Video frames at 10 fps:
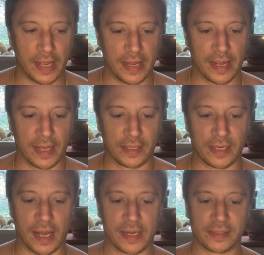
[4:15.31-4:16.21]

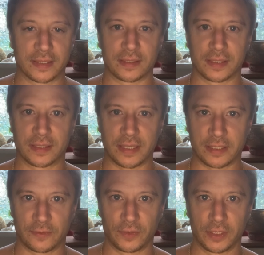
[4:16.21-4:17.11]
And I
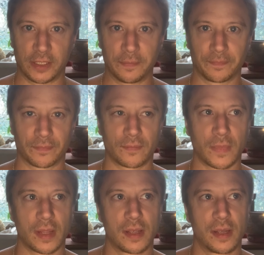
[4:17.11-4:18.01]
successfully
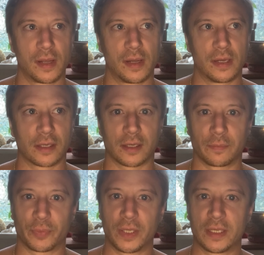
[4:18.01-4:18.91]

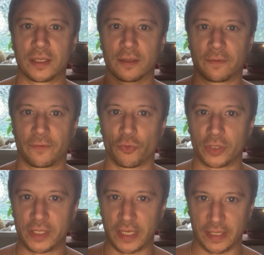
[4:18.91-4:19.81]
completed the
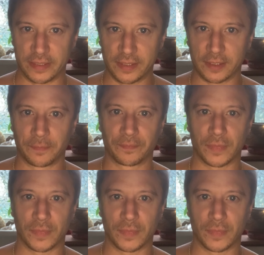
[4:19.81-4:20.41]
40 days.